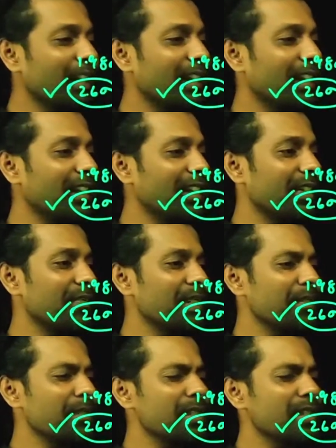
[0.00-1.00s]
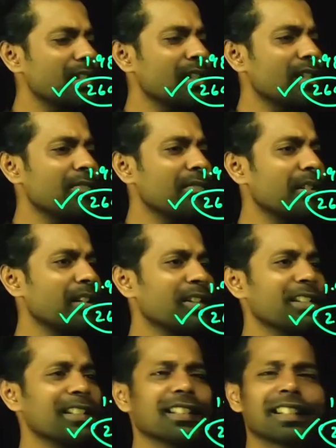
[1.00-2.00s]
and maybe a
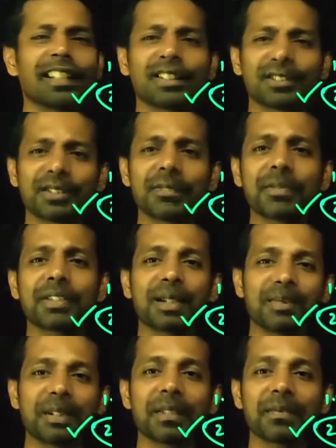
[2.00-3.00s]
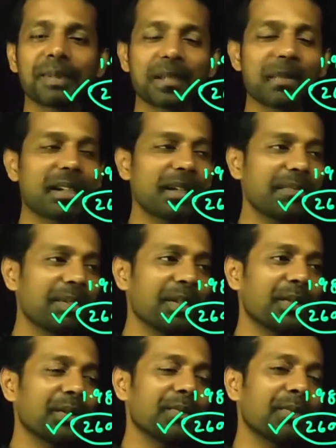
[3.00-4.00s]
question like if sample maybe
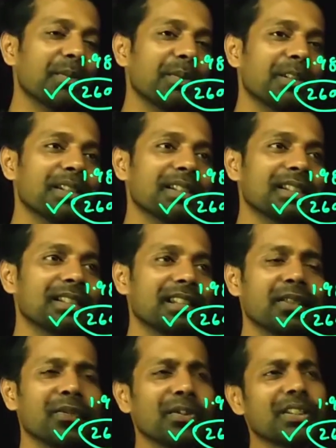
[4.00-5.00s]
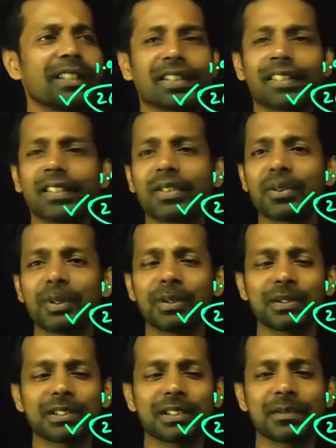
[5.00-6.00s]
compared to the population and which test has to be
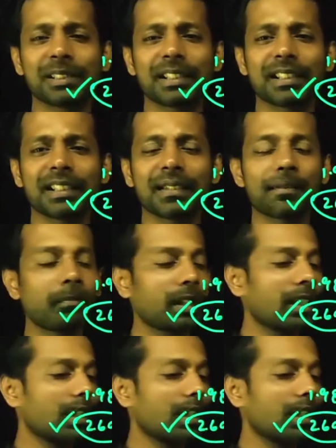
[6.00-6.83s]
used, something like that.